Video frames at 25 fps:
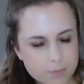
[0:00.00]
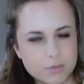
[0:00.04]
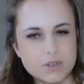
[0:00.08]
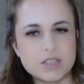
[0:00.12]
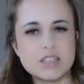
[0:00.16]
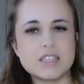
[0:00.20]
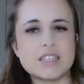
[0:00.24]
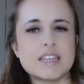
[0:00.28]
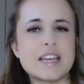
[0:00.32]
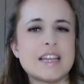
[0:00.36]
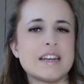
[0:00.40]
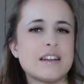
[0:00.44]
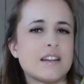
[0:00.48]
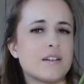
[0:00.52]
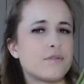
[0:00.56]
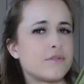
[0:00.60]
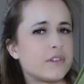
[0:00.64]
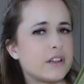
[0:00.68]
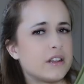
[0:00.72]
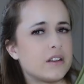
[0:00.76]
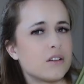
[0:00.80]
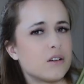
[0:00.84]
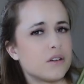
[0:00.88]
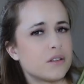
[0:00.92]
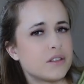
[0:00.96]
I'm going to say
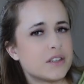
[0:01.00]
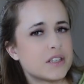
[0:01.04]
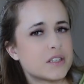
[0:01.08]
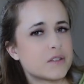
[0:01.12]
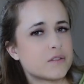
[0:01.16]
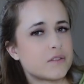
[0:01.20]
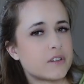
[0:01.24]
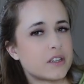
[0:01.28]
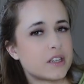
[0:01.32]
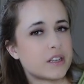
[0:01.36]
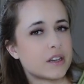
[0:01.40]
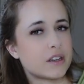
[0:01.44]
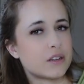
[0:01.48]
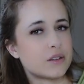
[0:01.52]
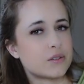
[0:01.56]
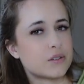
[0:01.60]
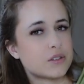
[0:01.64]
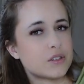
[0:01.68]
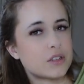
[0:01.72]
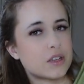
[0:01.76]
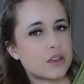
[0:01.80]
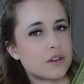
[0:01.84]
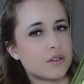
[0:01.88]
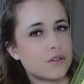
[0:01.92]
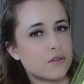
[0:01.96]
lovely a lot in this video,
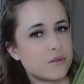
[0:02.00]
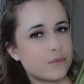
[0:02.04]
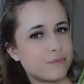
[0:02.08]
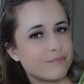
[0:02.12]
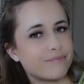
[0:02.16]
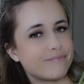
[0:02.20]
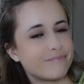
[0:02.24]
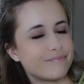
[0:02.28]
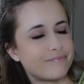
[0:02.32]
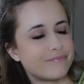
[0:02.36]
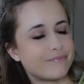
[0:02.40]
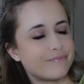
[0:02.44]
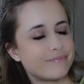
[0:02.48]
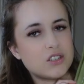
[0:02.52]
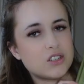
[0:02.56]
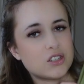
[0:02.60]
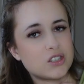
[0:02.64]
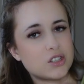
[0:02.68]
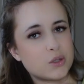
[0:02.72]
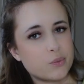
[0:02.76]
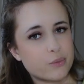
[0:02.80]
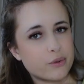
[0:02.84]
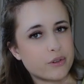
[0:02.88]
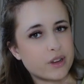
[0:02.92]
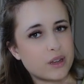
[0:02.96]
so
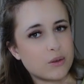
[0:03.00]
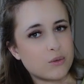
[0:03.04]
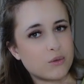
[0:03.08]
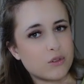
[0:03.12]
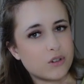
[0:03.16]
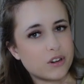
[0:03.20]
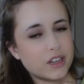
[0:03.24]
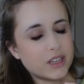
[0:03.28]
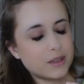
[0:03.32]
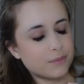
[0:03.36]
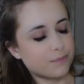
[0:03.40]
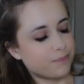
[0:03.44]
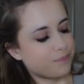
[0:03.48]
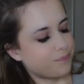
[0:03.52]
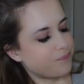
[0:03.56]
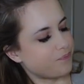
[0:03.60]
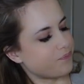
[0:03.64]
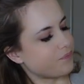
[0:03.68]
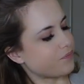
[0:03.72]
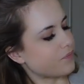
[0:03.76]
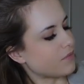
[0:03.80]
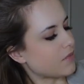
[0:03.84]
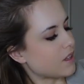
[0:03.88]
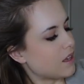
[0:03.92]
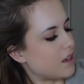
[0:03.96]
just a pre-warning.
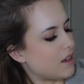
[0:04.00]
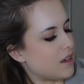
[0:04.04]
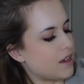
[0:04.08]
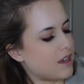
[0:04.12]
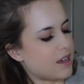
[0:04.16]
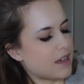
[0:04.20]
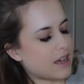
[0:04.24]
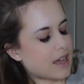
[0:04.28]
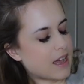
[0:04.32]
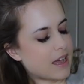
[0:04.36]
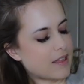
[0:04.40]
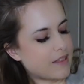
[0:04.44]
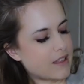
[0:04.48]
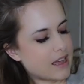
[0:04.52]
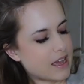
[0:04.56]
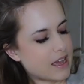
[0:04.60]
And